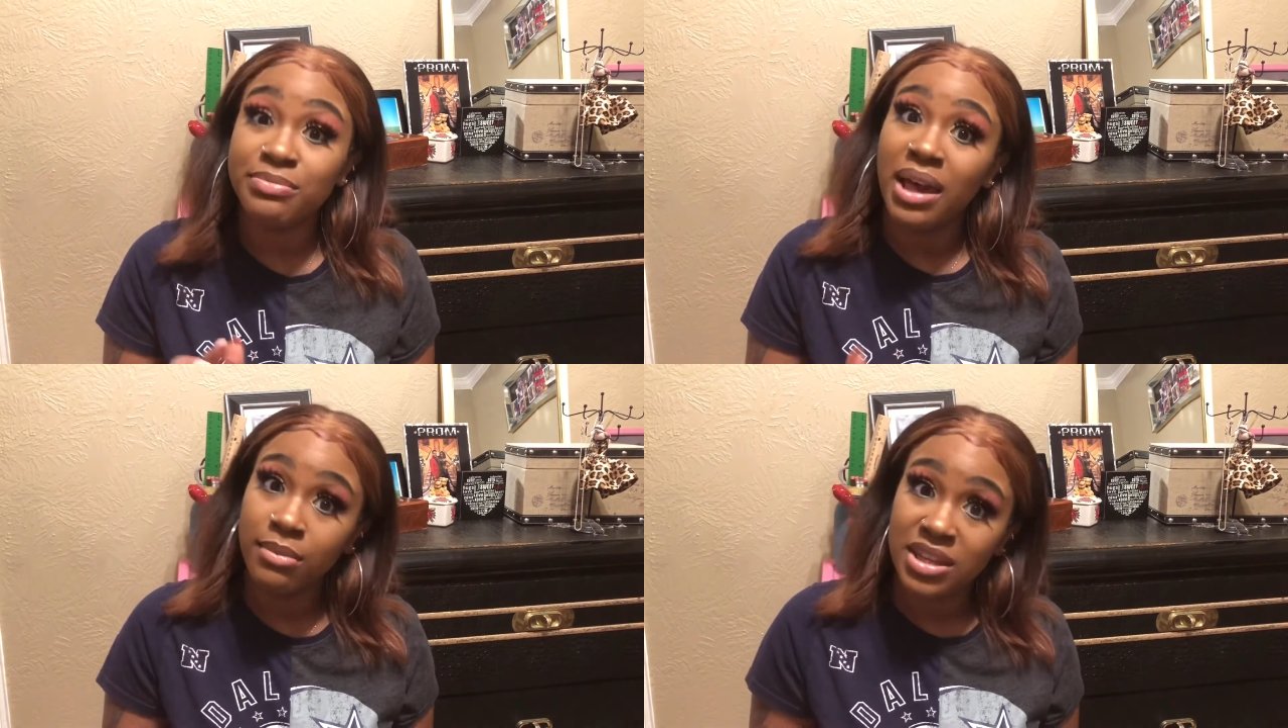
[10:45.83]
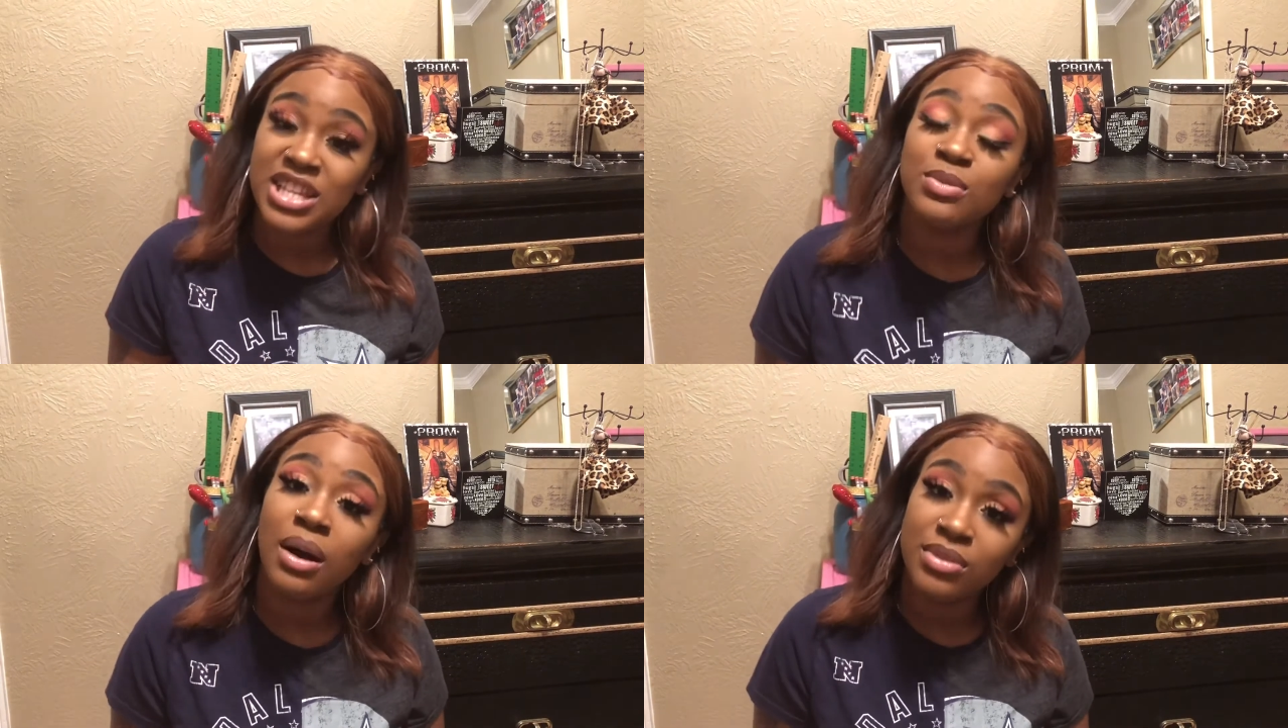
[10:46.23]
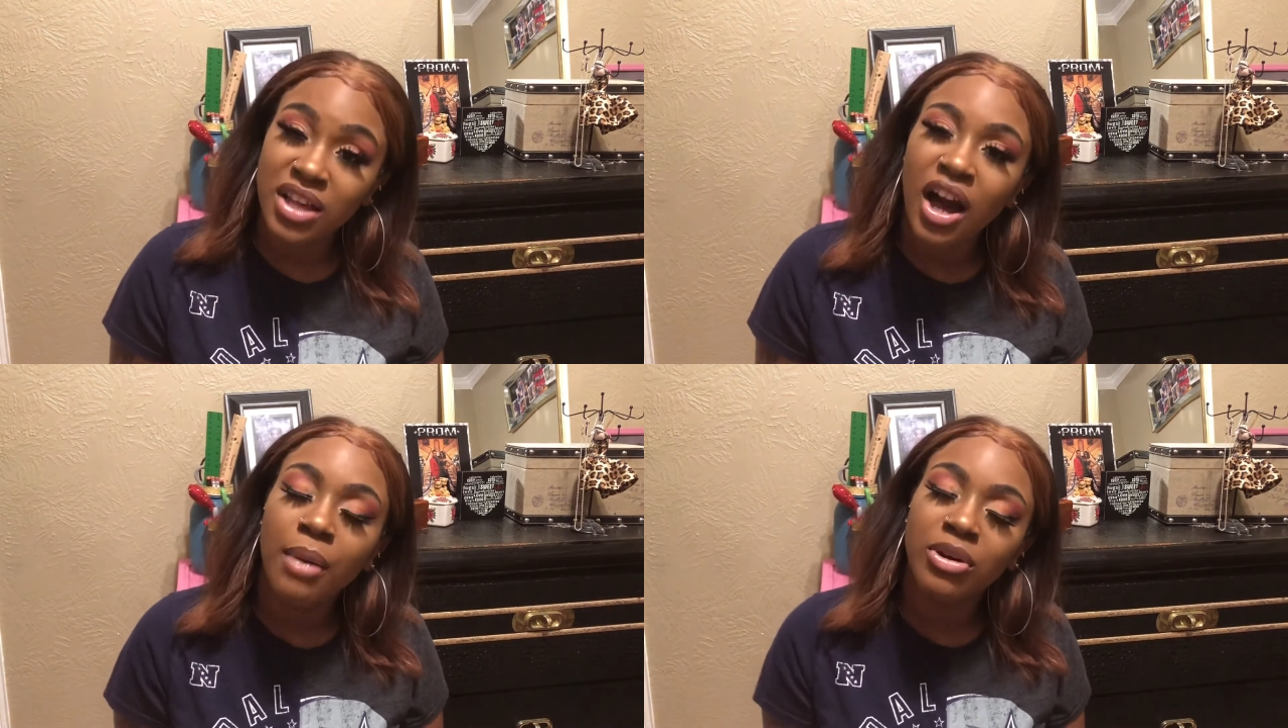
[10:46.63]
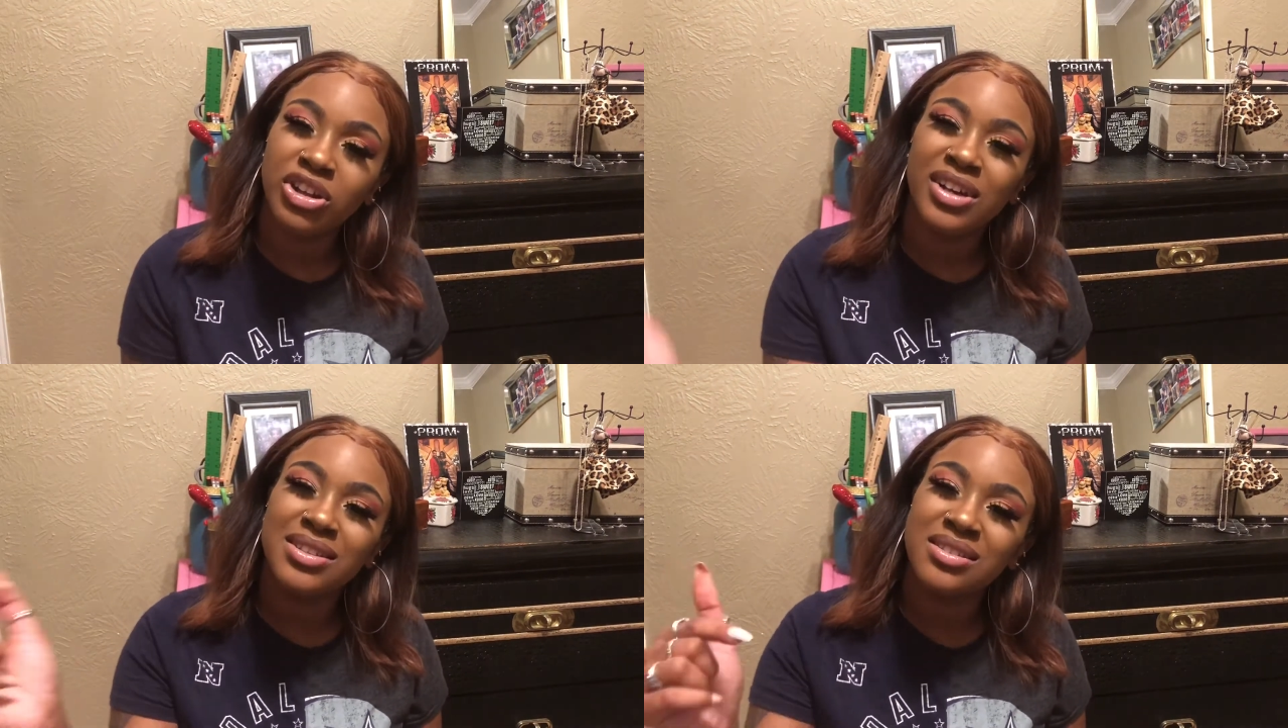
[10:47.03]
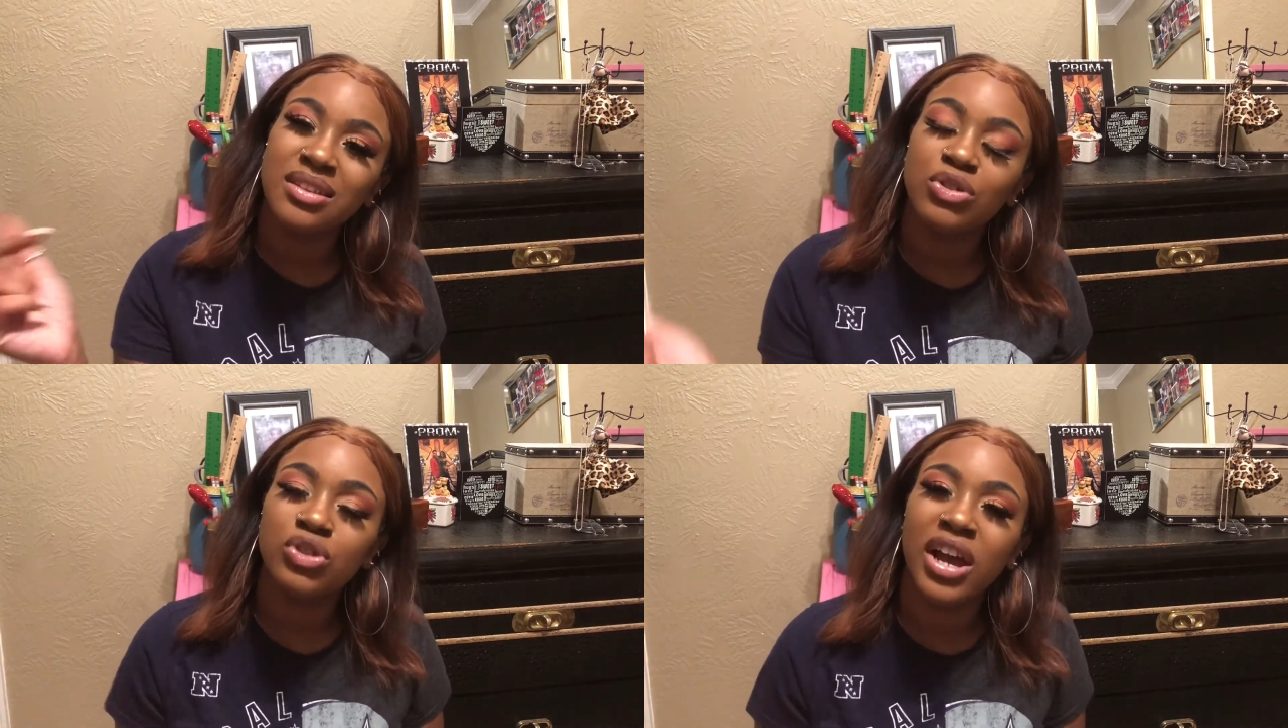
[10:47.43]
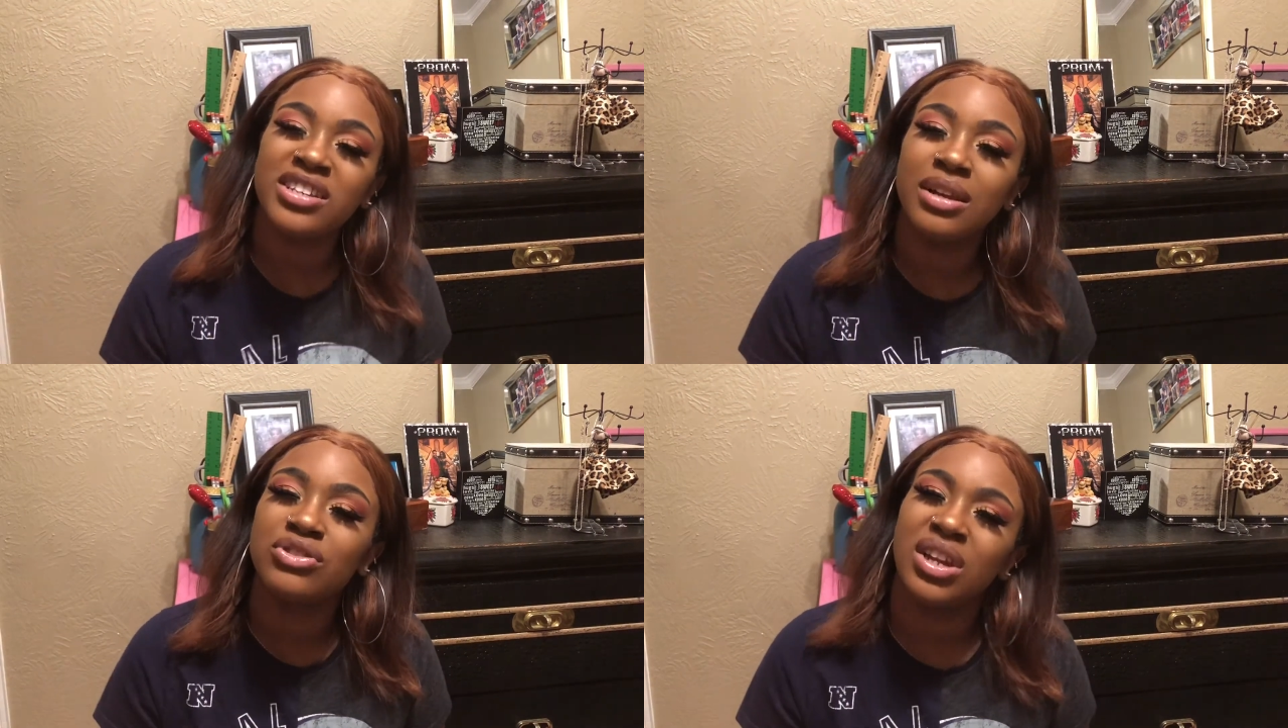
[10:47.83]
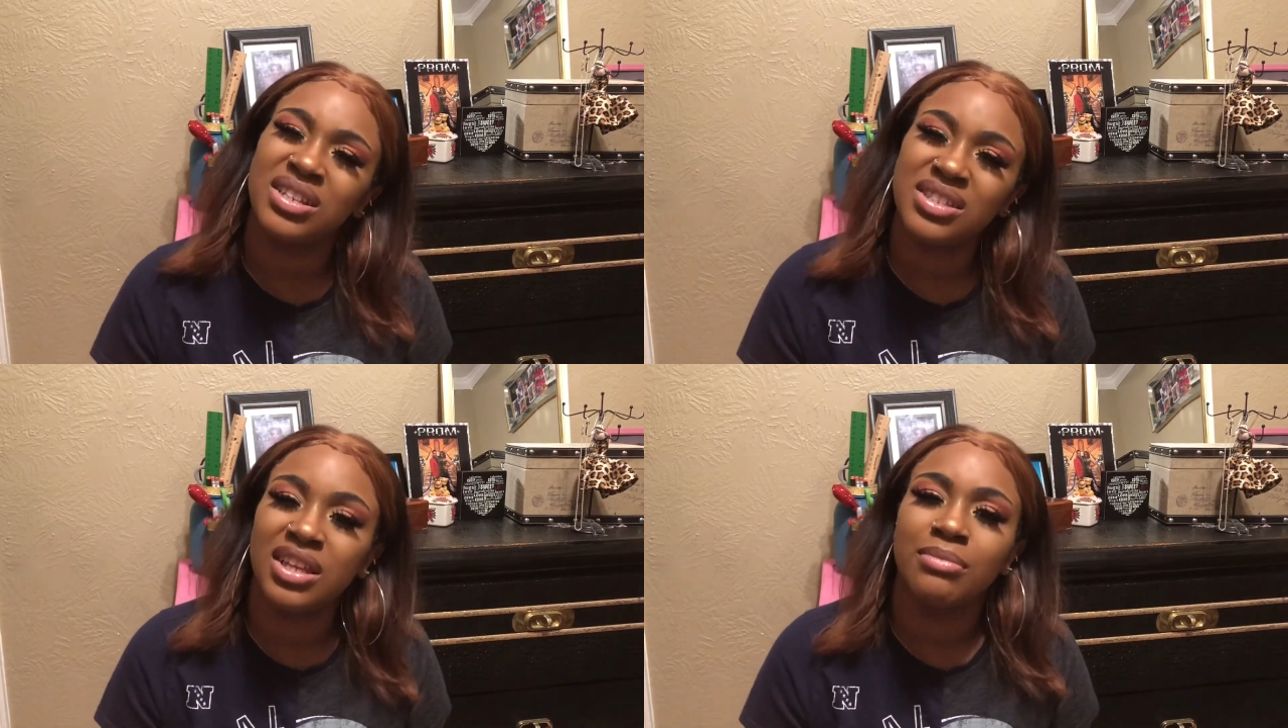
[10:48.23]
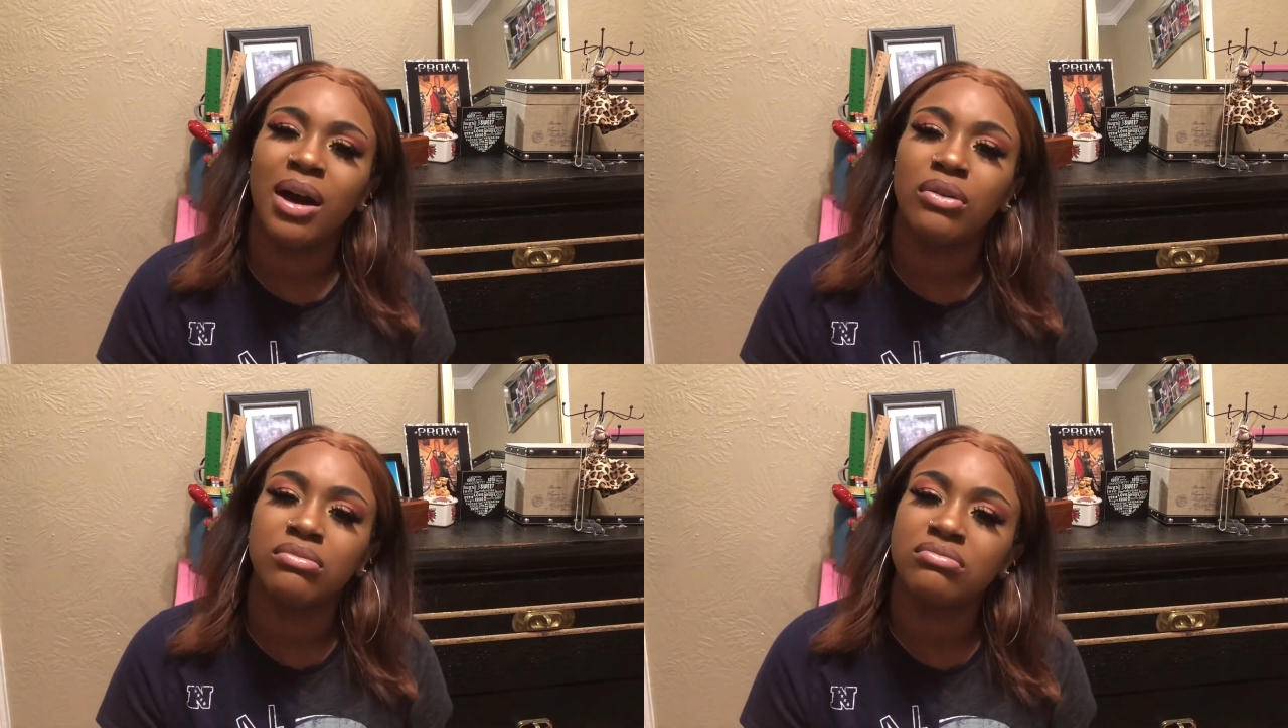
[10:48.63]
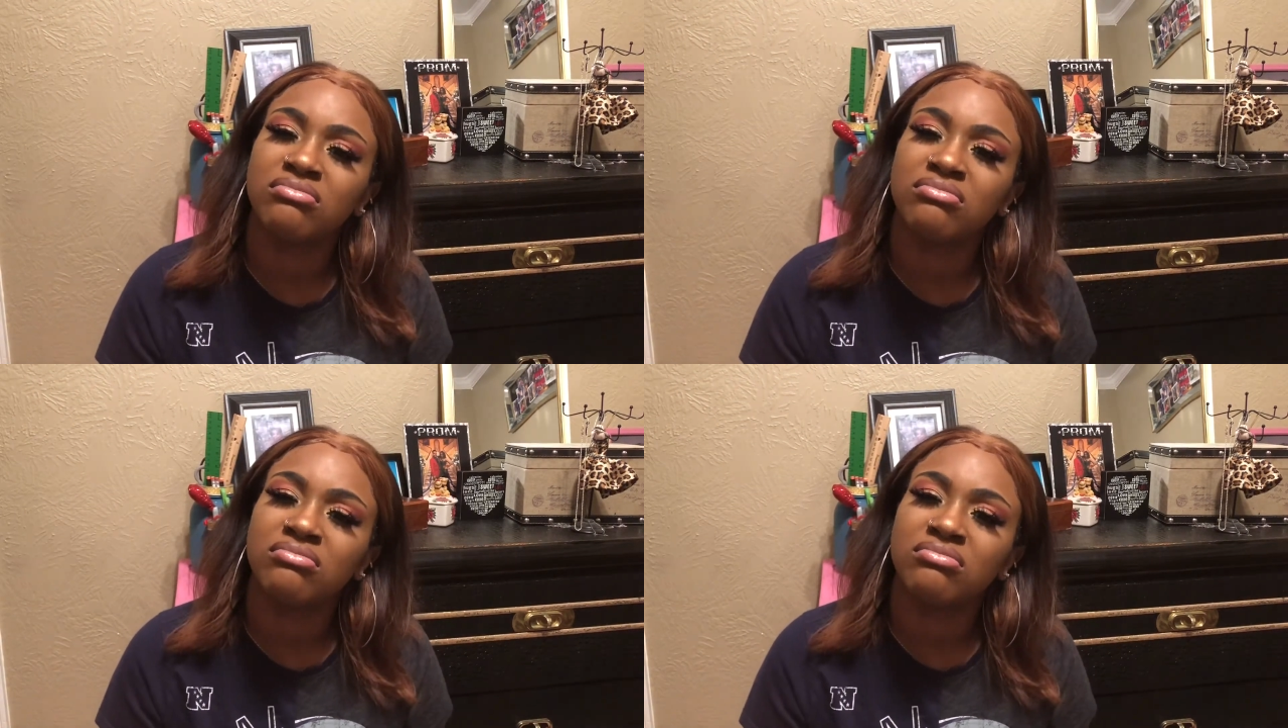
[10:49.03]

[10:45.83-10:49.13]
Maybe that's why it was a combo deal because it's so trash and I was trying to sell them out.